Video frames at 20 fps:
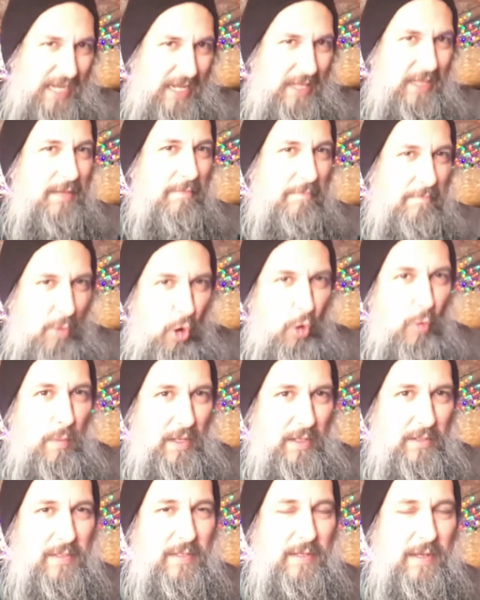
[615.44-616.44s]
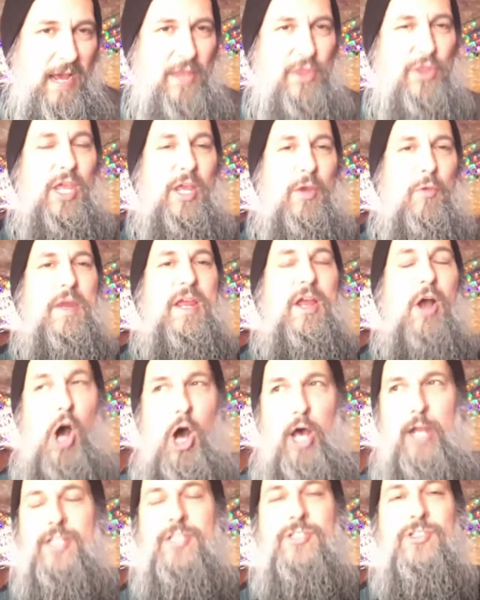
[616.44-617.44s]
in the moment. I think we
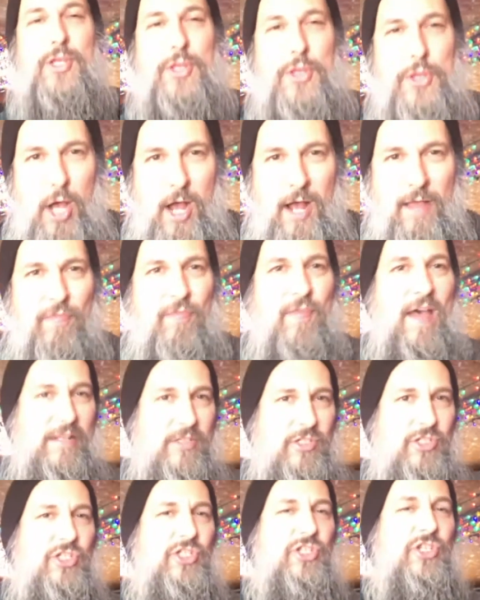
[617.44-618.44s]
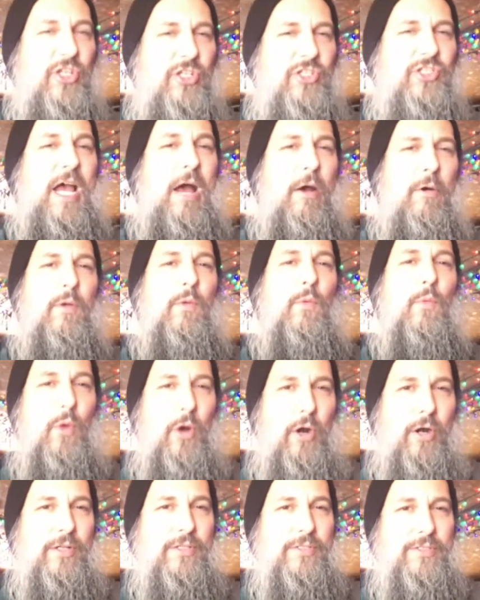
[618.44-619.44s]
honestly thought that's just how it
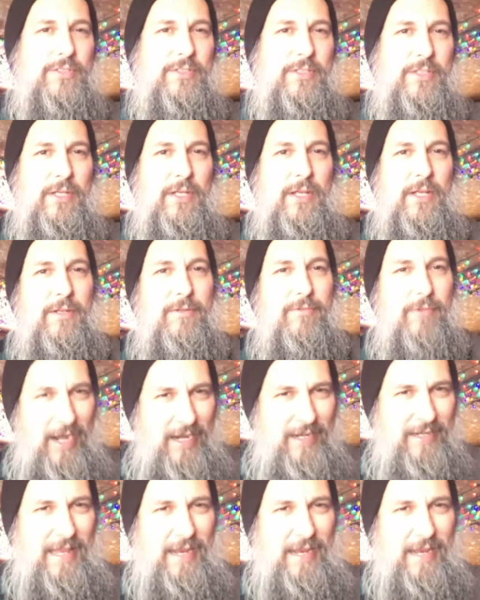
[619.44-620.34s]
works, right?